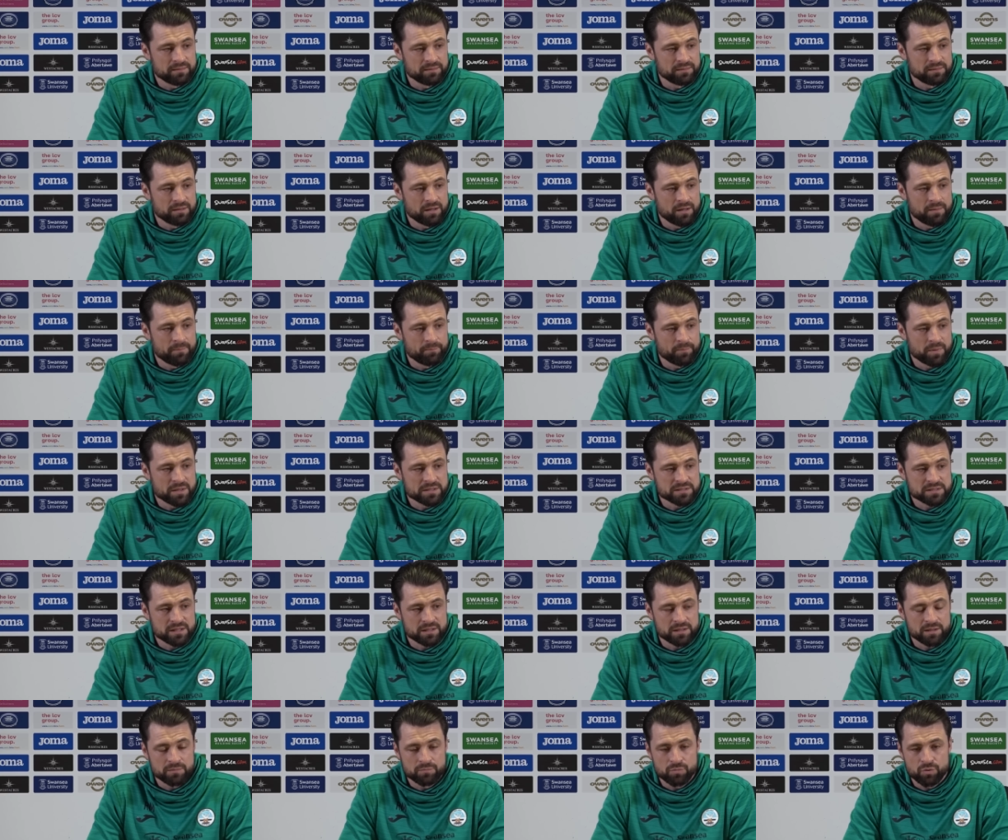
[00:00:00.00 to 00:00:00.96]
and um, by
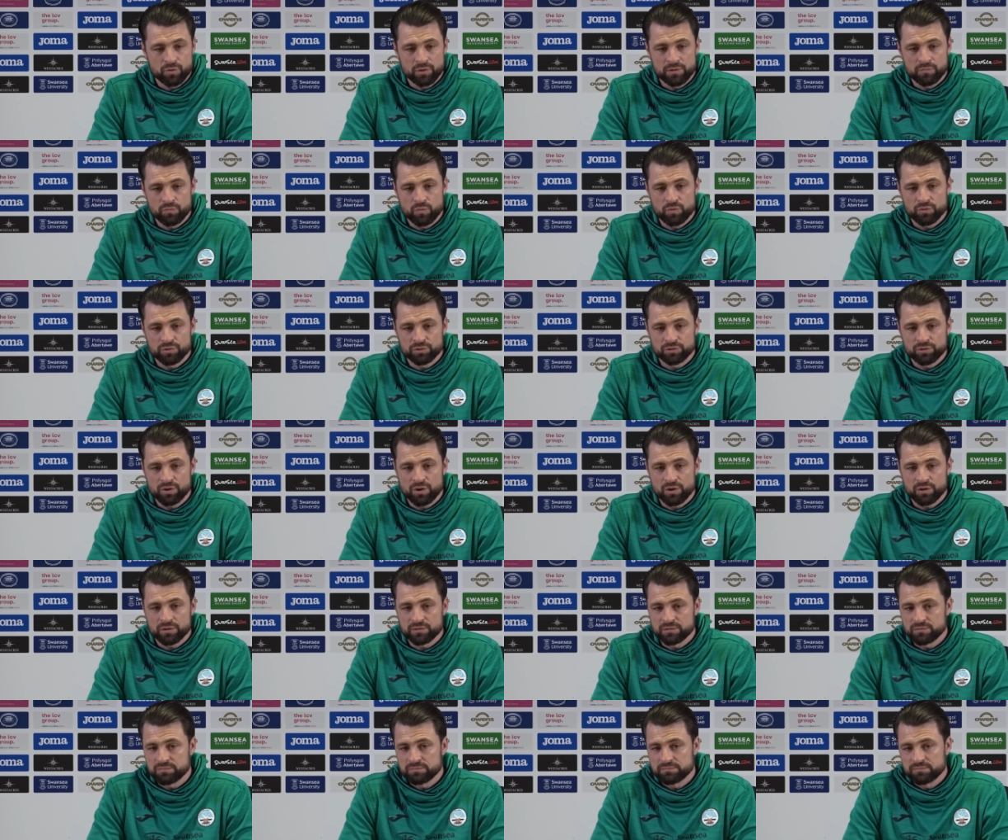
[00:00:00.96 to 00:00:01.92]
Sunday morning walked the dog.
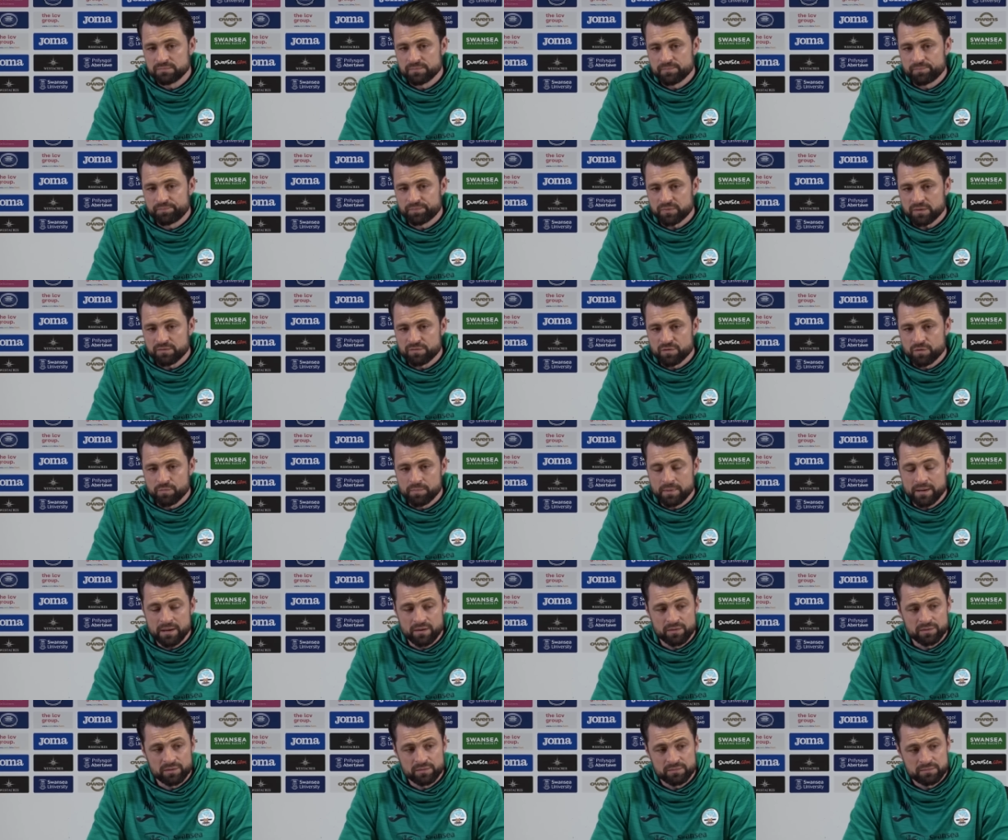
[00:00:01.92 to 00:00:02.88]
You feel
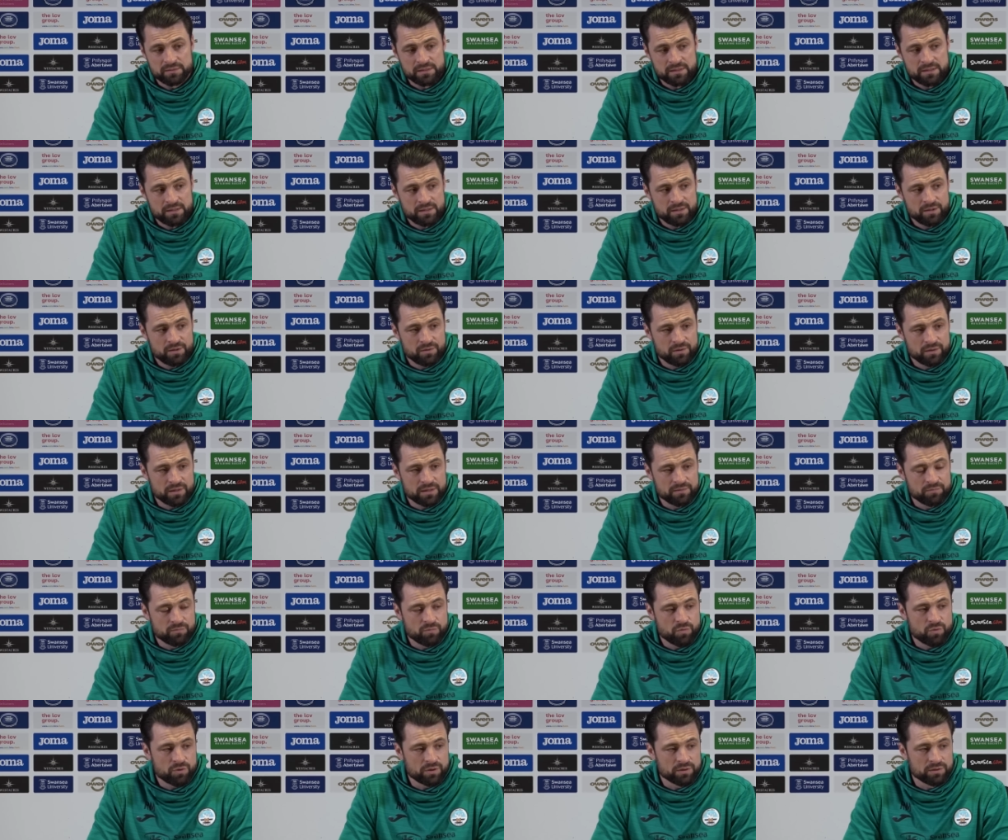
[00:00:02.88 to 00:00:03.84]
better, and it,
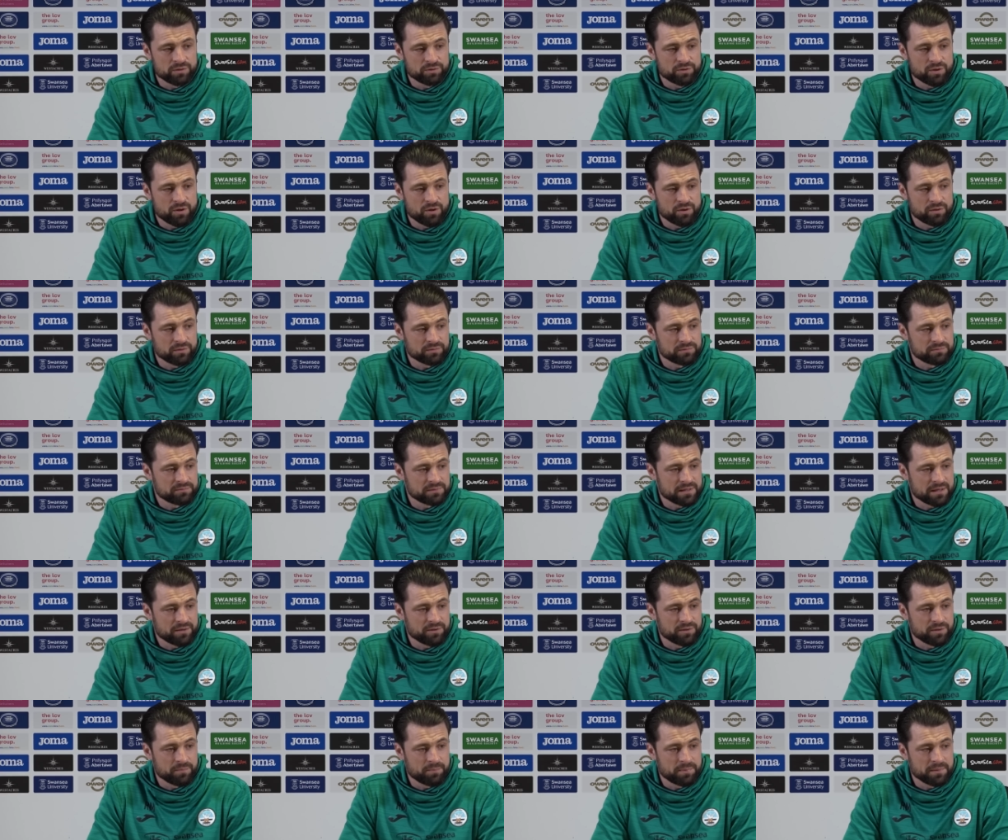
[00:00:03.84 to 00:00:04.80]
even walking the dog
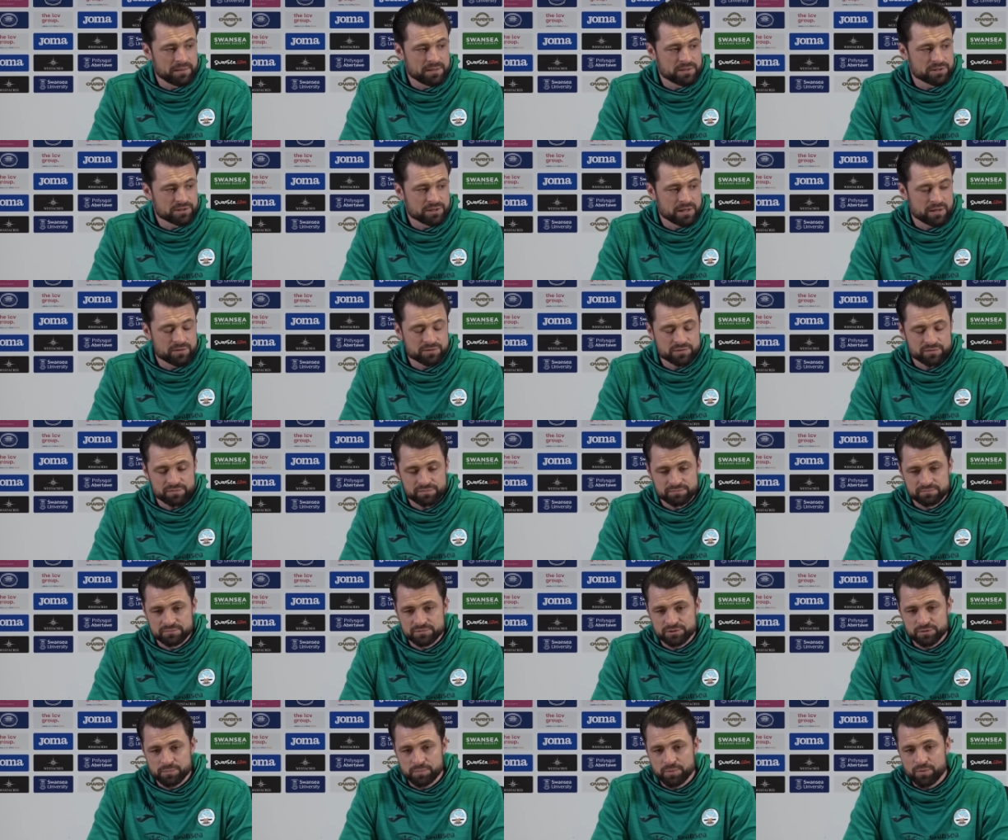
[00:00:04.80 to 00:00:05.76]
down on the beach, loads of
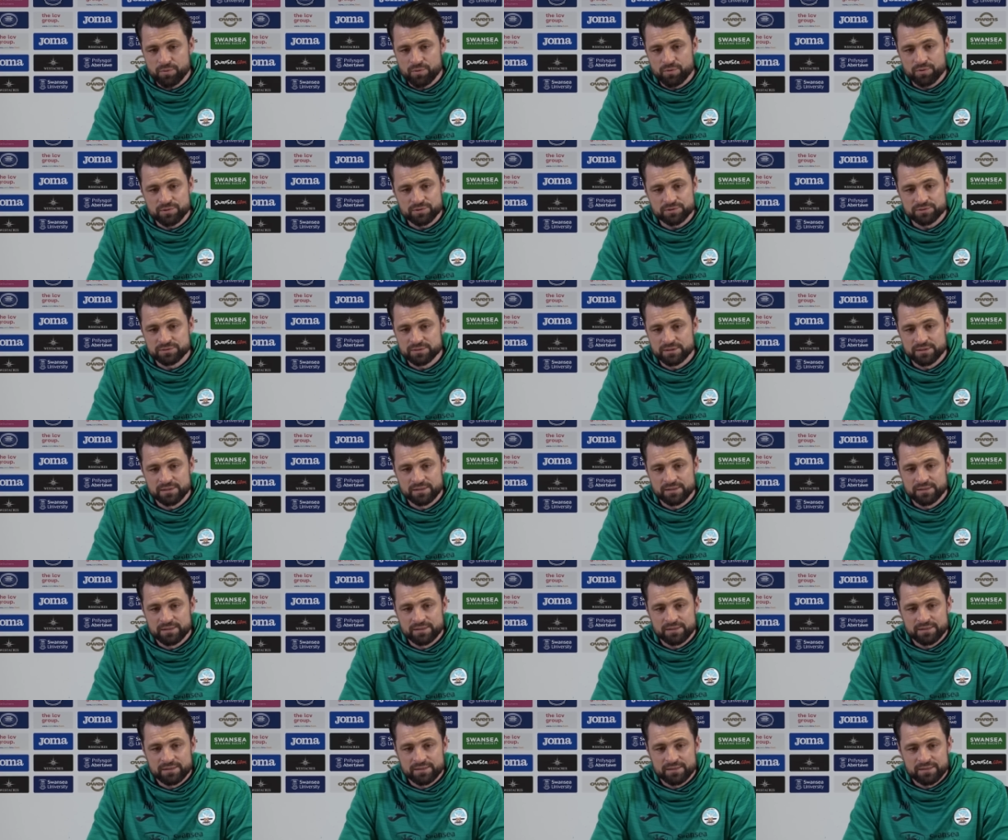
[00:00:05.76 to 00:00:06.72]
supporters,
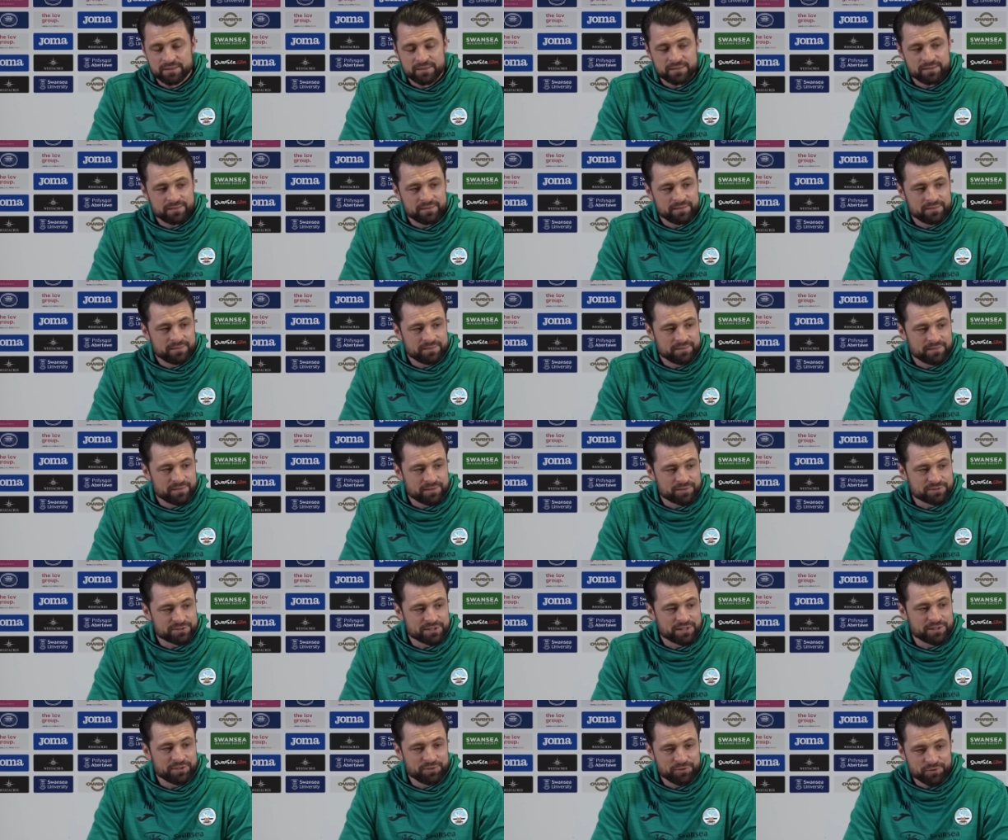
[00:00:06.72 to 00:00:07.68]
you know,
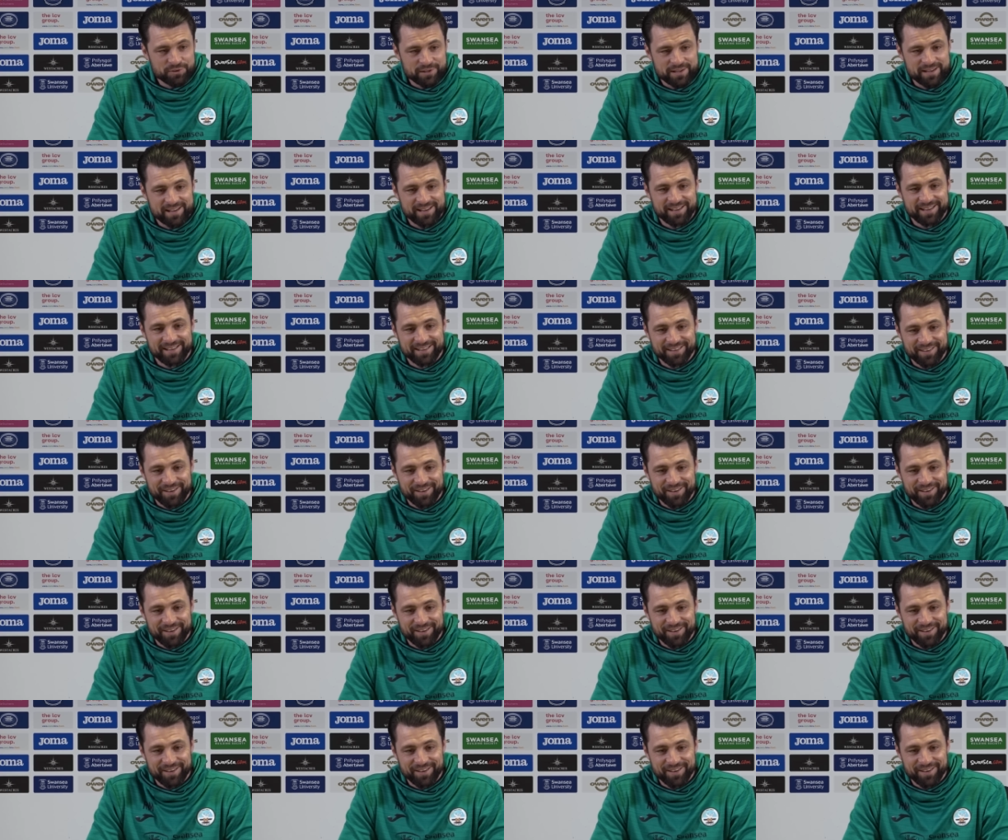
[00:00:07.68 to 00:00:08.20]
saying you okay